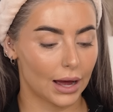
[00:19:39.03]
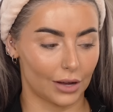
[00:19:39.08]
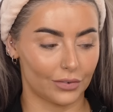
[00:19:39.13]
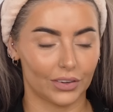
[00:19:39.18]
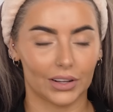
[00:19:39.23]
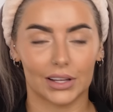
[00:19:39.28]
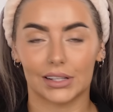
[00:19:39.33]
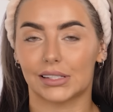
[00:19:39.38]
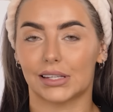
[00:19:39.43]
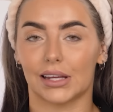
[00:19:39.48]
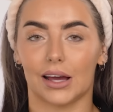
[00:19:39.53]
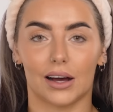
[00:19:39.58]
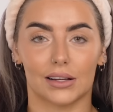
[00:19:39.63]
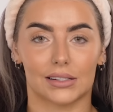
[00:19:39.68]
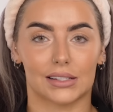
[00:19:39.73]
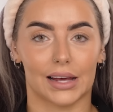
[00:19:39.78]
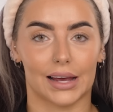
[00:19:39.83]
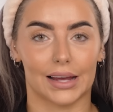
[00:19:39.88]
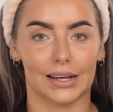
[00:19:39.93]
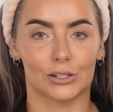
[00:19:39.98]
I feel like
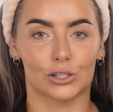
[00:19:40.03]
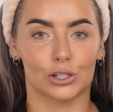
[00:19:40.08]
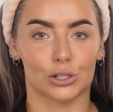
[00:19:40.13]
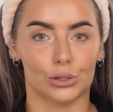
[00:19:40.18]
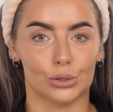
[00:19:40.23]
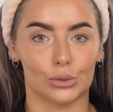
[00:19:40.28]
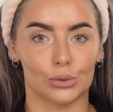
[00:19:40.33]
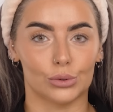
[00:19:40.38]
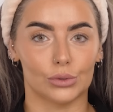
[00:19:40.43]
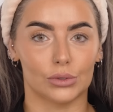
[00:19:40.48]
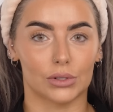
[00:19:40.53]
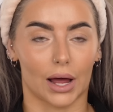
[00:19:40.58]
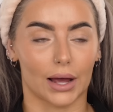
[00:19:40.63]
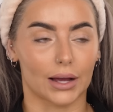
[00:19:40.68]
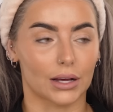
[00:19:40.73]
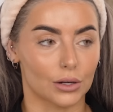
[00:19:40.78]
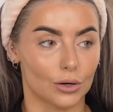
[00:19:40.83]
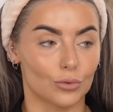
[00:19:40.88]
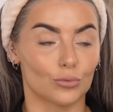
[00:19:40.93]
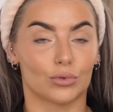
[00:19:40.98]
Ciate do
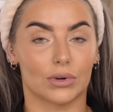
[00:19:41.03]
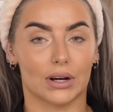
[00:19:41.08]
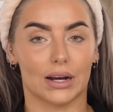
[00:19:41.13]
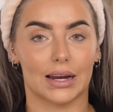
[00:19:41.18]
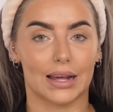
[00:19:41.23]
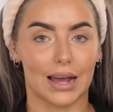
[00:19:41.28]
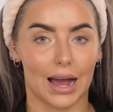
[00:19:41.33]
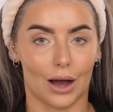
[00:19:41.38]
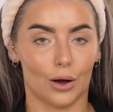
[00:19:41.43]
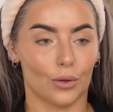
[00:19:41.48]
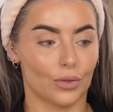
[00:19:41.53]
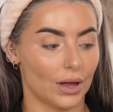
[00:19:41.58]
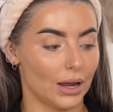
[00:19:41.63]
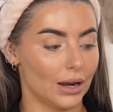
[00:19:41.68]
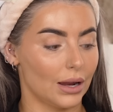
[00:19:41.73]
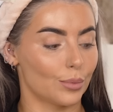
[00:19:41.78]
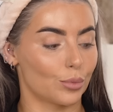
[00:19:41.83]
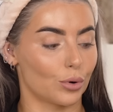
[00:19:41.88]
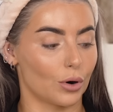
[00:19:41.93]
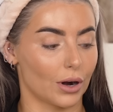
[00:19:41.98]
like really out there
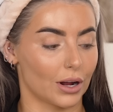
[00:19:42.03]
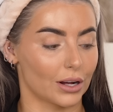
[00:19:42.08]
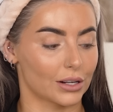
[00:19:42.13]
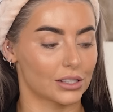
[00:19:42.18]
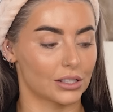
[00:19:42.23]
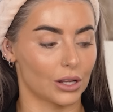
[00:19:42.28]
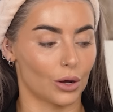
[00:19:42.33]
lip products.